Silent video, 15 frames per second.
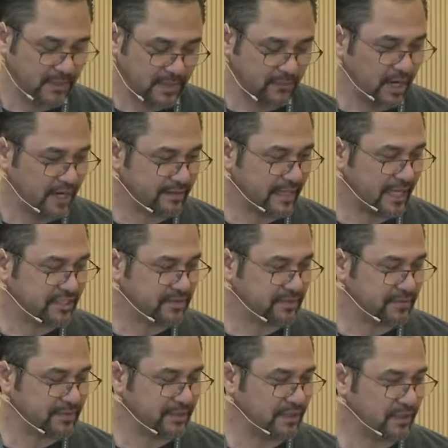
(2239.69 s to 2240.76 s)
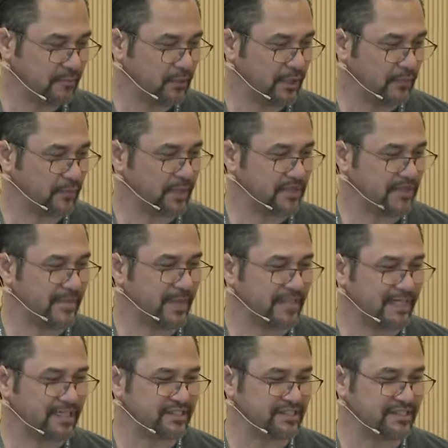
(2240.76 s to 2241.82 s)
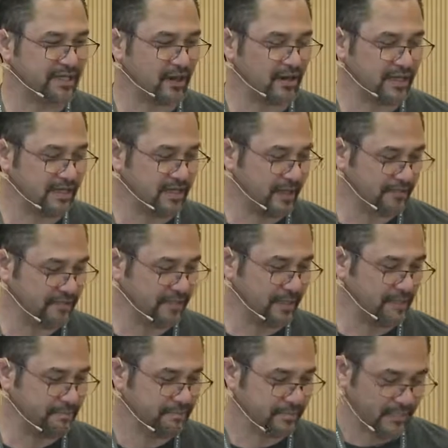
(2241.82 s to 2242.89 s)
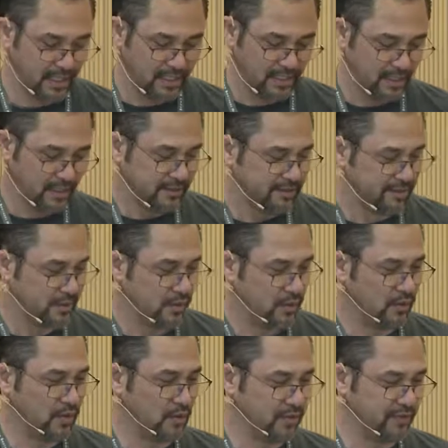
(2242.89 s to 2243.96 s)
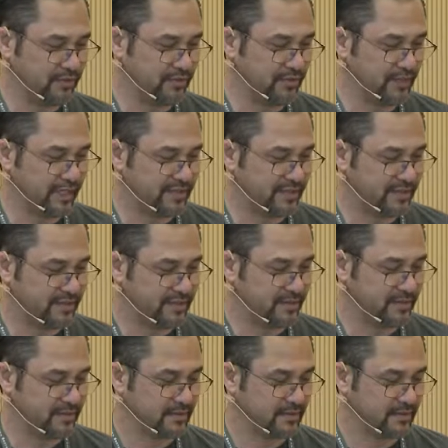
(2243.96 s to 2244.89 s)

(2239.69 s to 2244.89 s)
Right? Let's get back to the CRD concept. So let's do this.